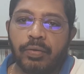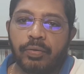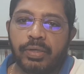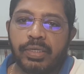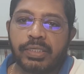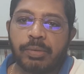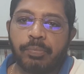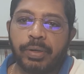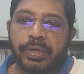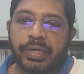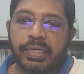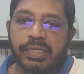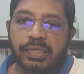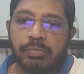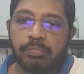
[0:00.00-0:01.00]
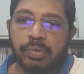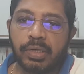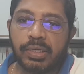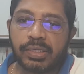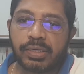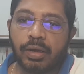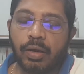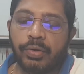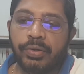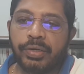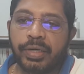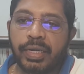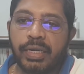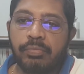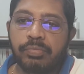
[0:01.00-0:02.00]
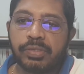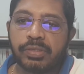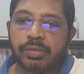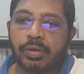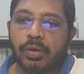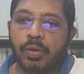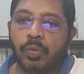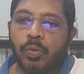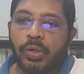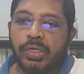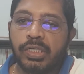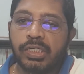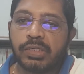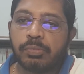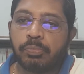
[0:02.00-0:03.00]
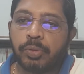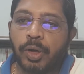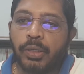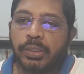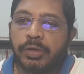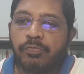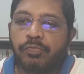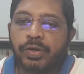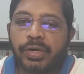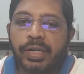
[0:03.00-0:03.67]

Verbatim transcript: interpreting symbols or dreams, what is brought up for